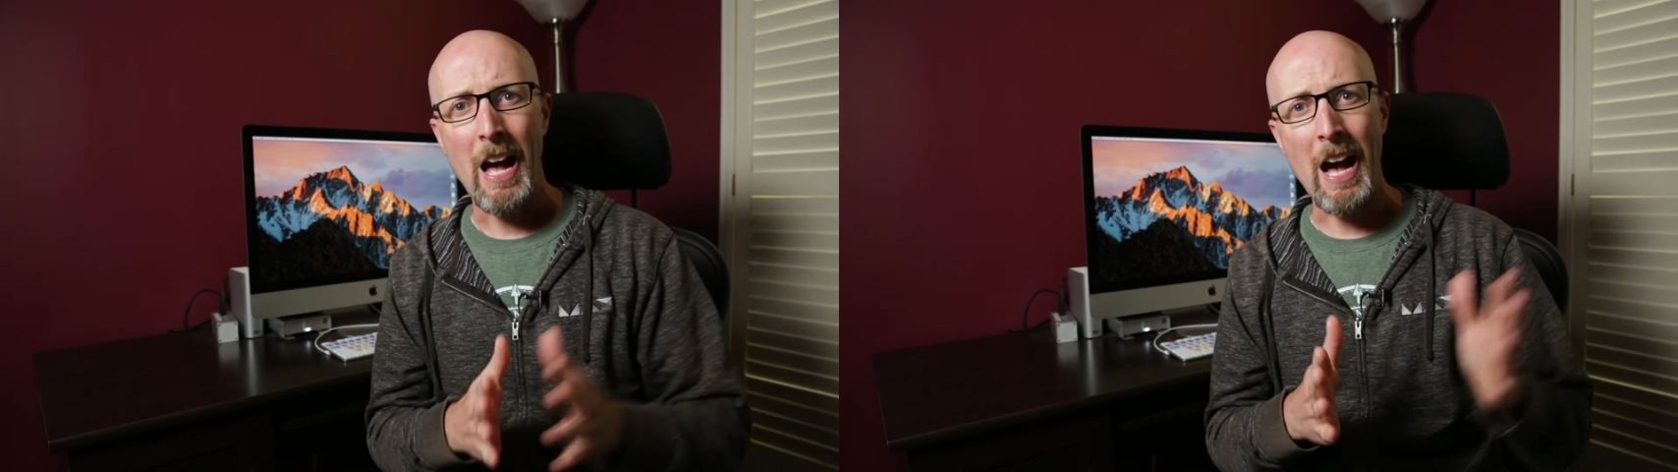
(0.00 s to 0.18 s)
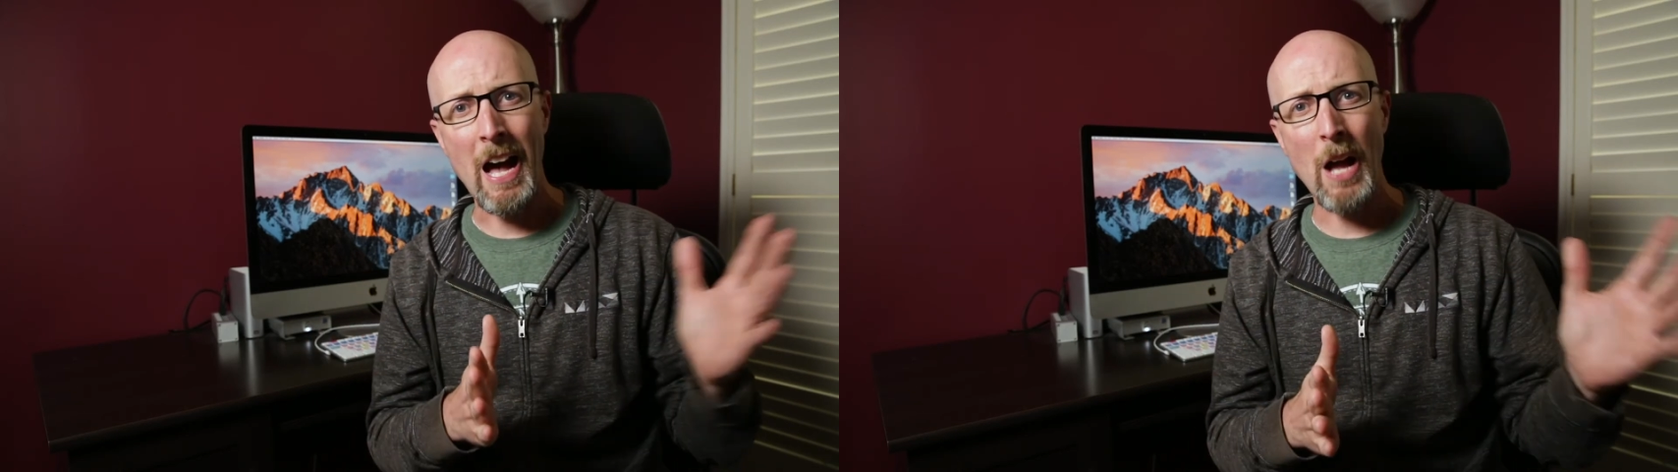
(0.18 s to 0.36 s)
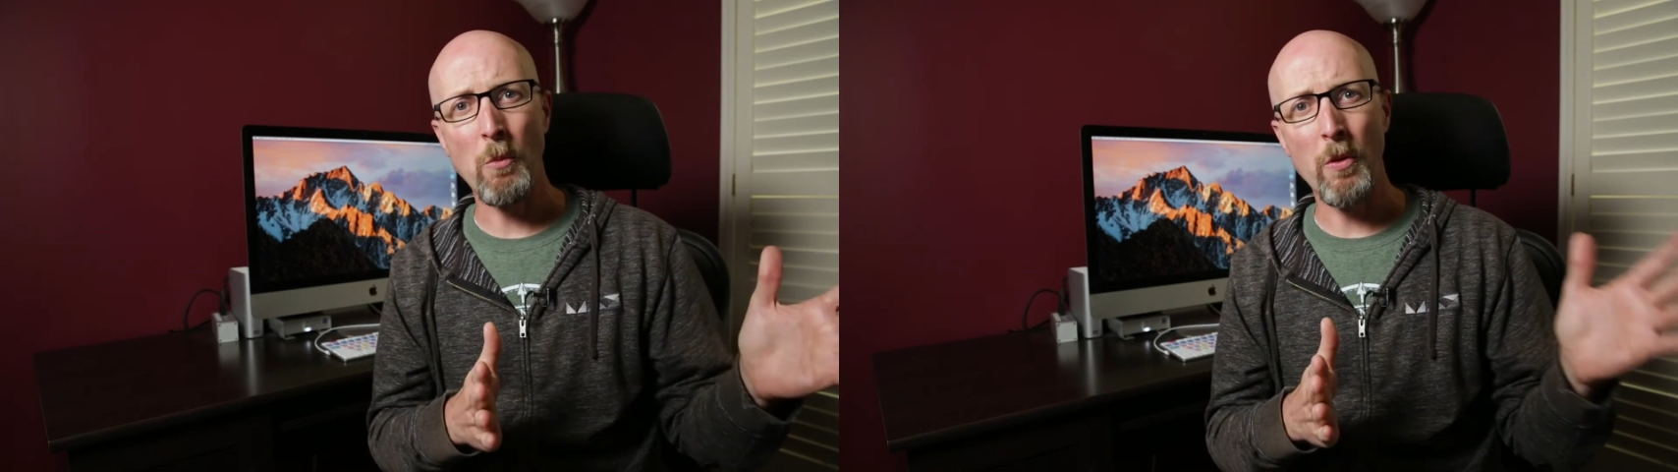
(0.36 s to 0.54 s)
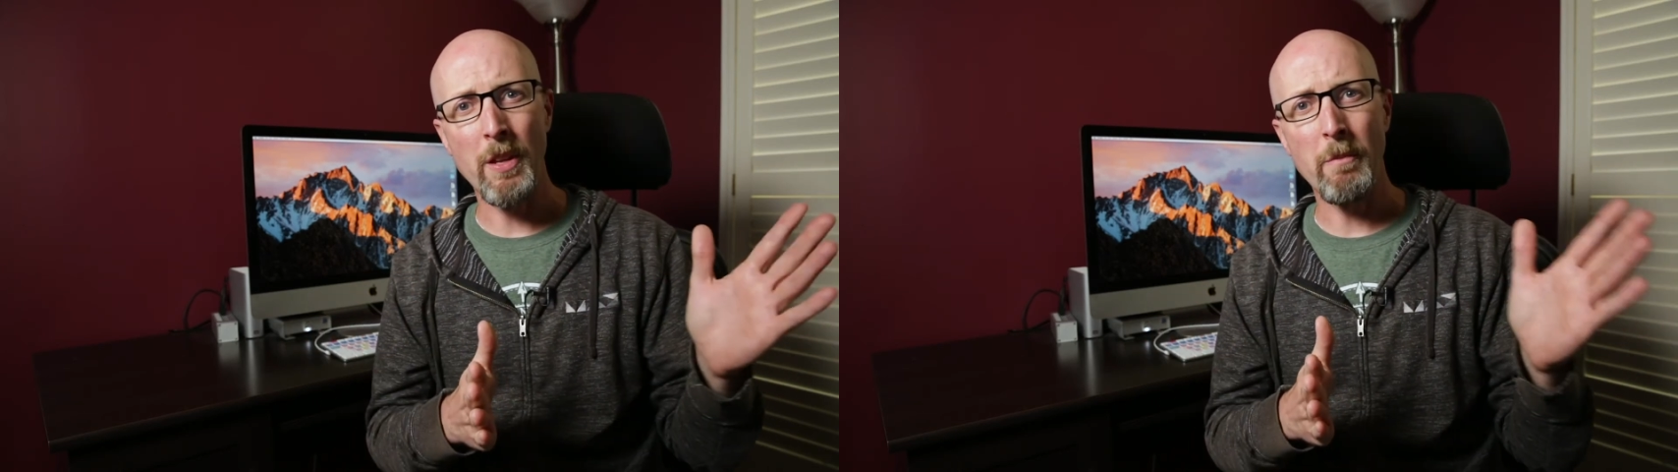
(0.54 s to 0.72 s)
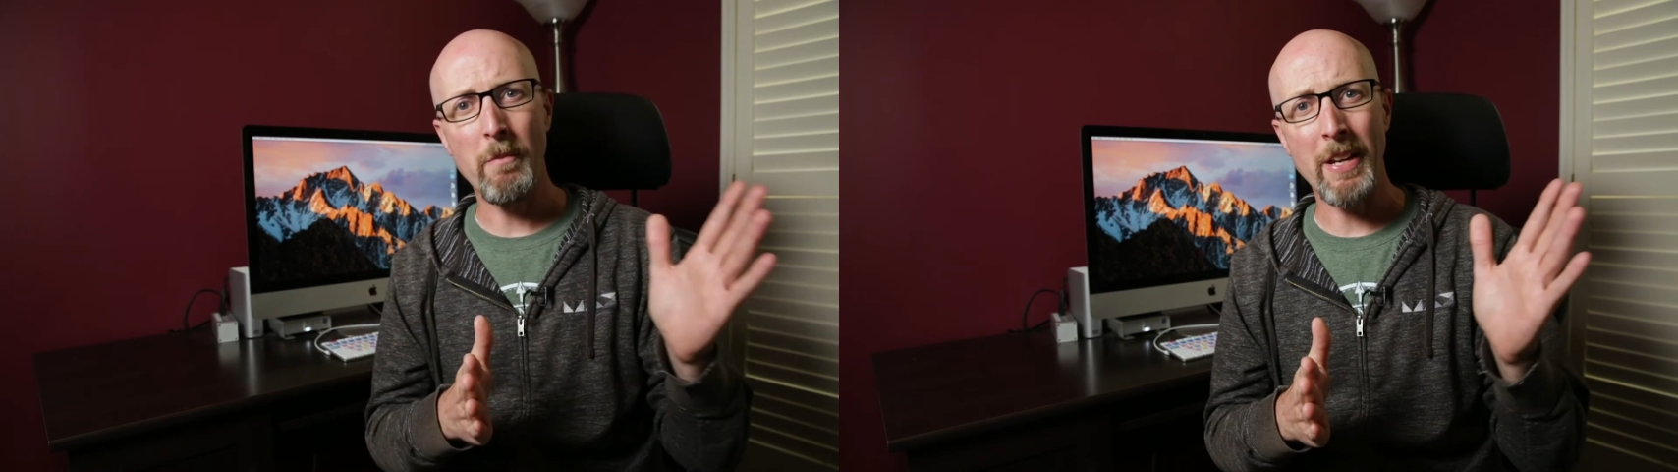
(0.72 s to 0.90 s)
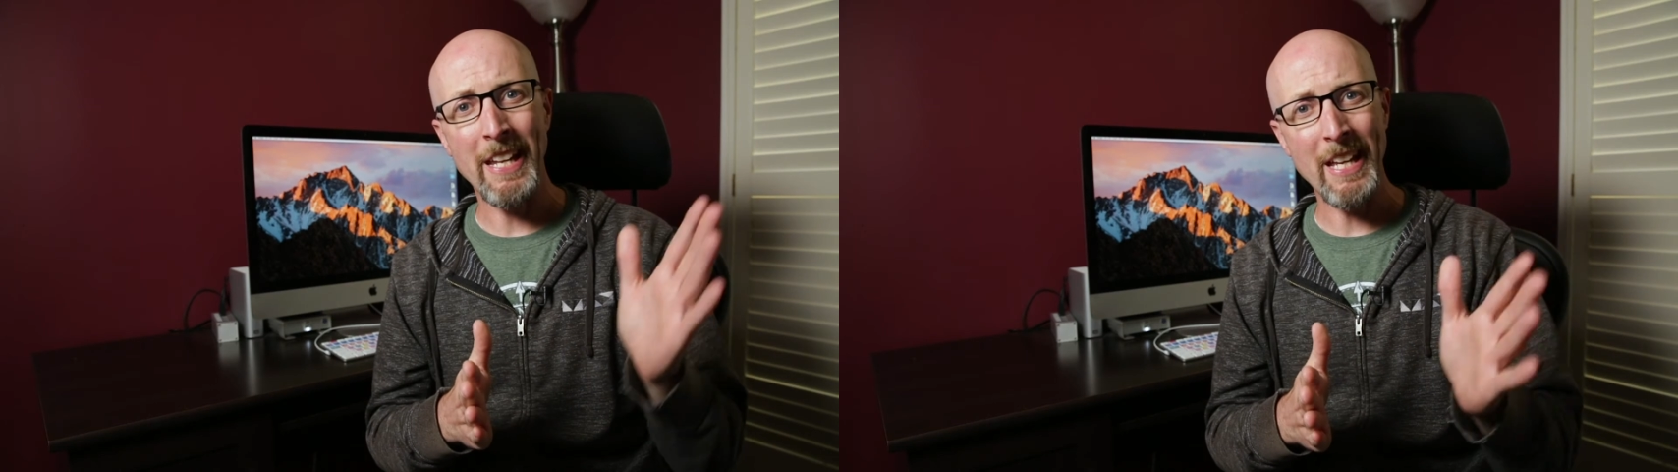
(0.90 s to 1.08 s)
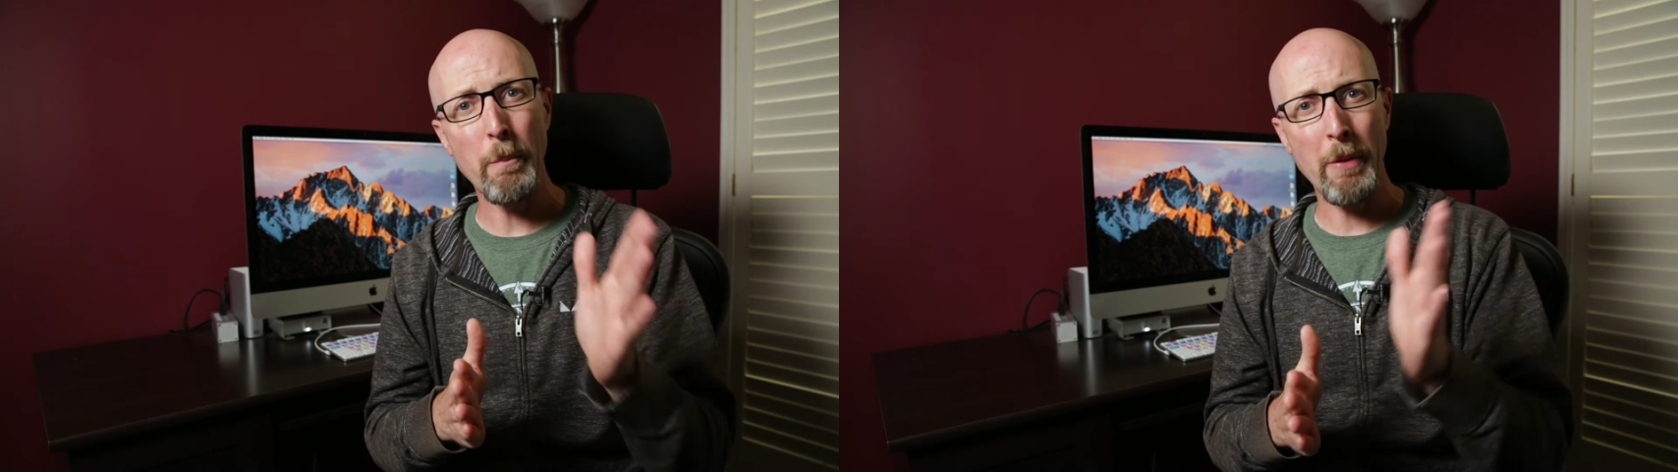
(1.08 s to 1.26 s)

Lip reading: I will then get